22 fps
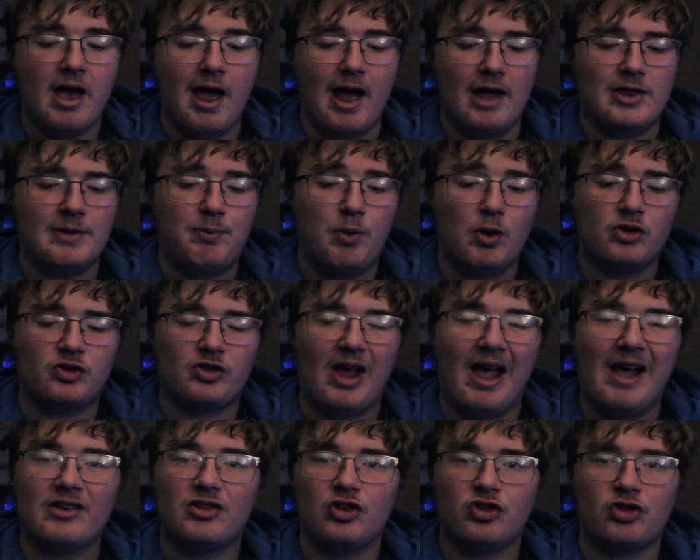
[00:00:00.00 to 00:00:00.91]
And the Port
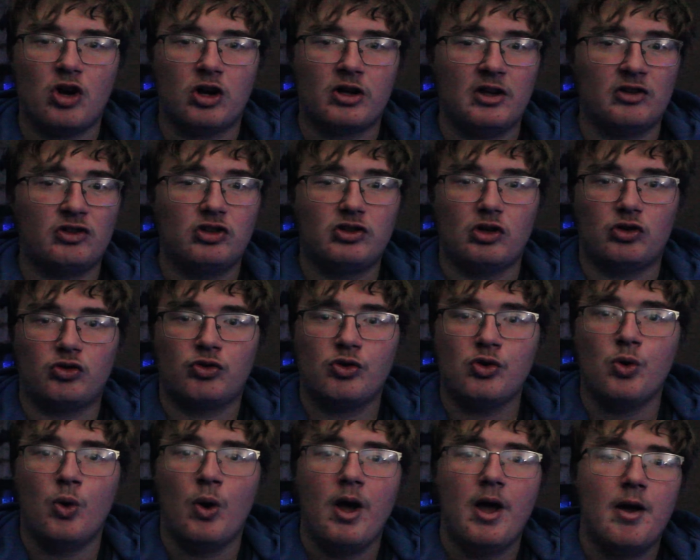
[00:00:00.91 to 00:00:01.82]
Jackson shark is just a
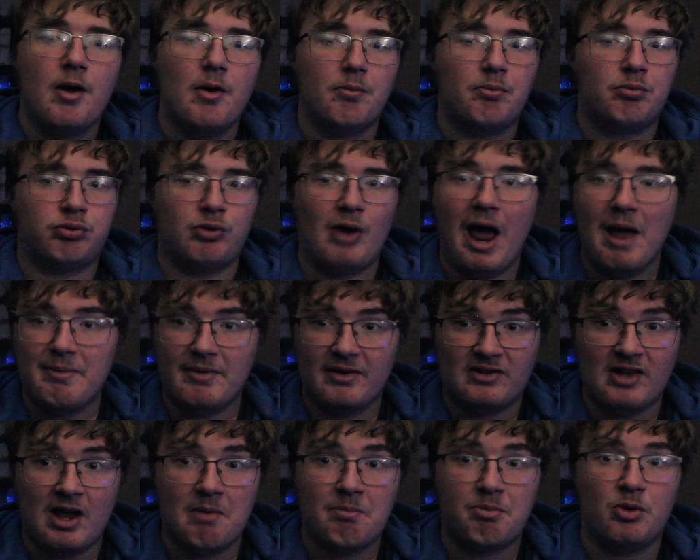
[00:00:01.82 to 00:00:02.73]
true prime
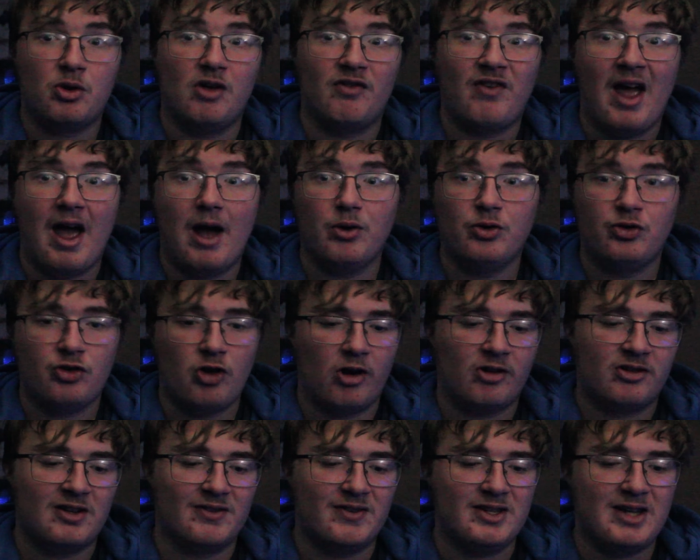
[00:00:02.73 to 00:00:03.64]
example of how
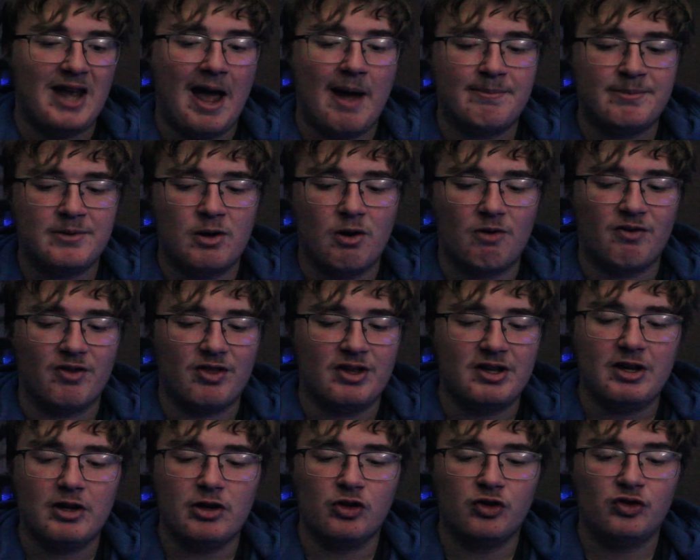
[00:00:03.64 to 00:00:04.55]
sharks have adapted over the
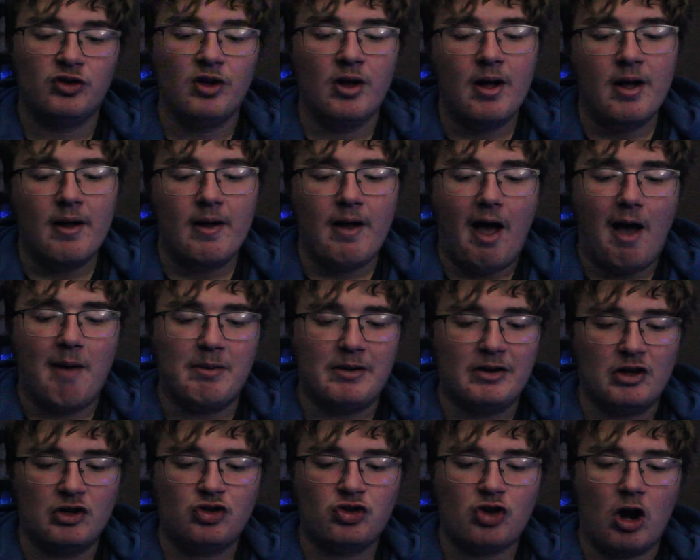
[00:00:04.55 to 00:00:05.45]
years.
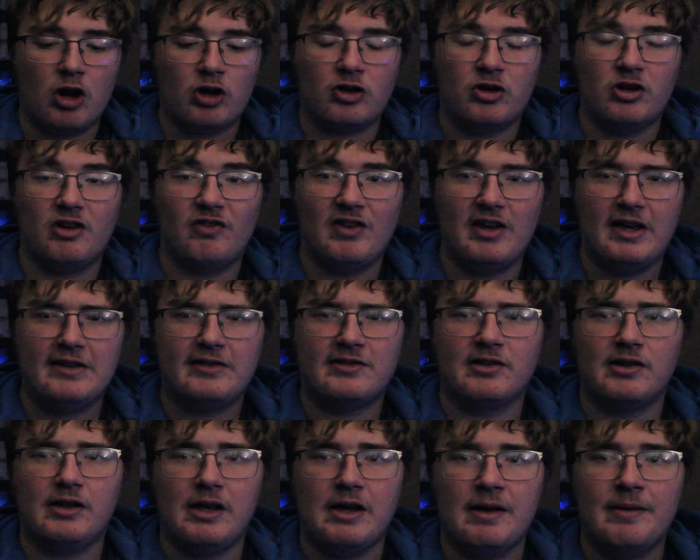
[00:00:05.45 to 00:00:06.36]
This shark could have
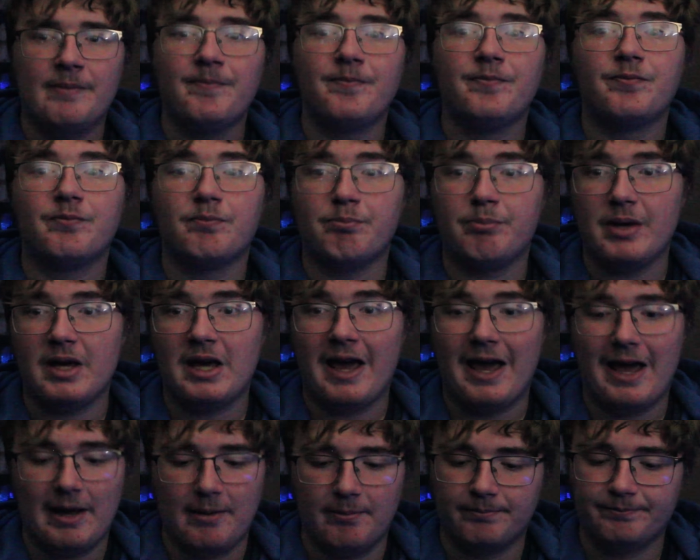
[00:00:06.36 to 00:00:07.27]
easily
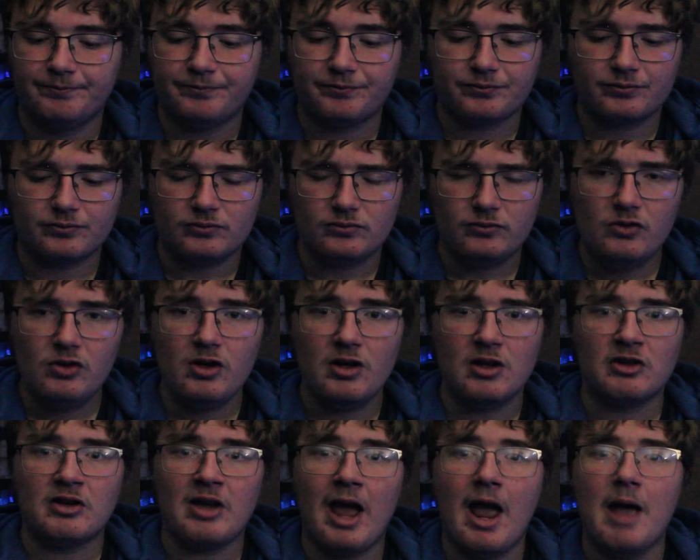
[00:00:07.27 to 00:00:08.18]
became
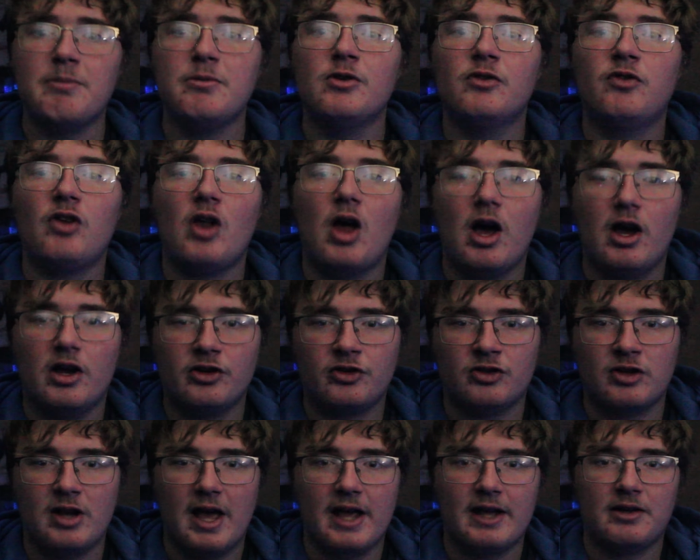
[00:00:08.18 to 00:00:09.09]

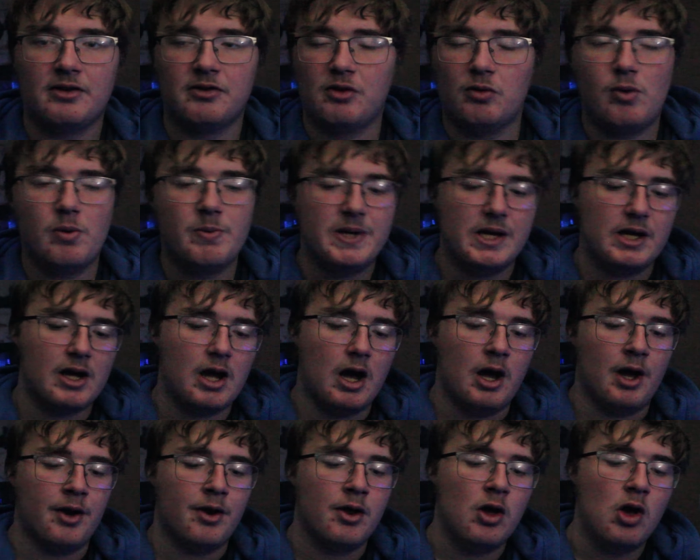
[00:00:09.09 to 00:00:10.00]
camouflaged like the
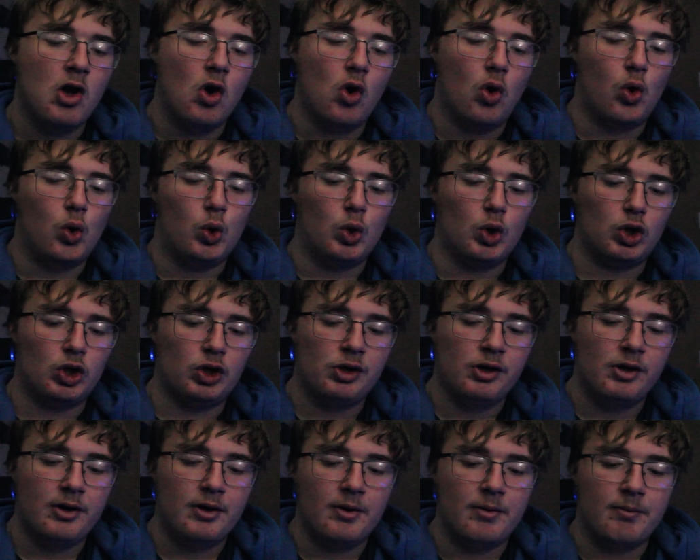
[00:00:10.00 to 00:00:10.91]
Wobeagon,
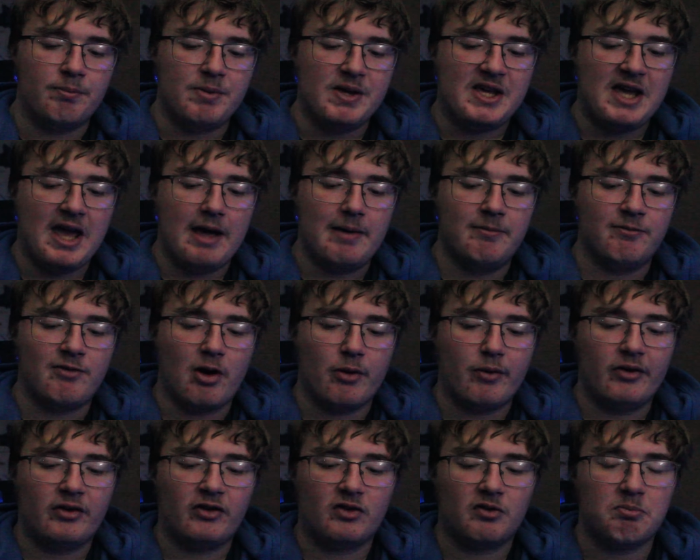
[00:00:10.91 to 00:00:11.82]
or became
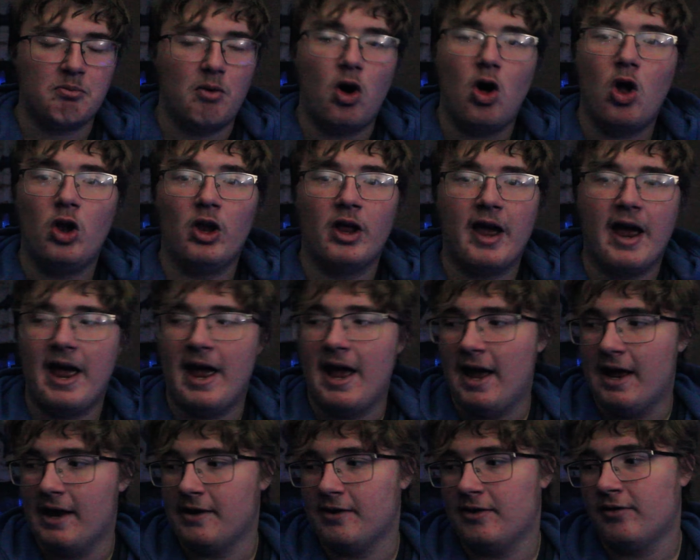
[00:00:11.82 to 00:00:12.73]
very small
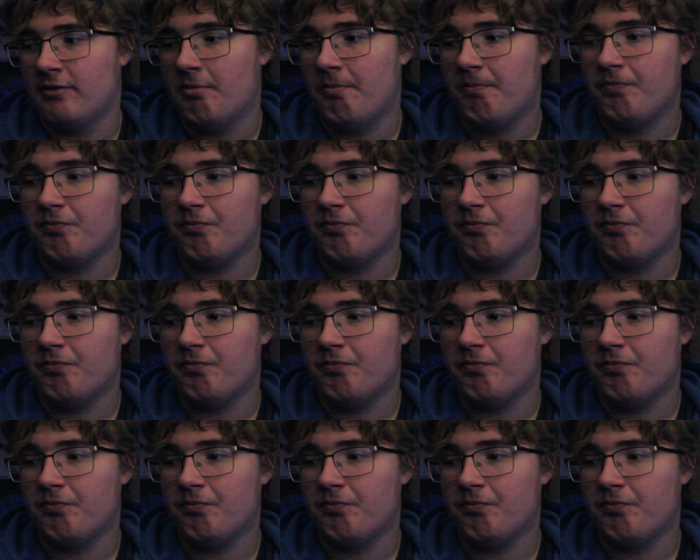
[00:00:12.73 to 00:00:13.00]
and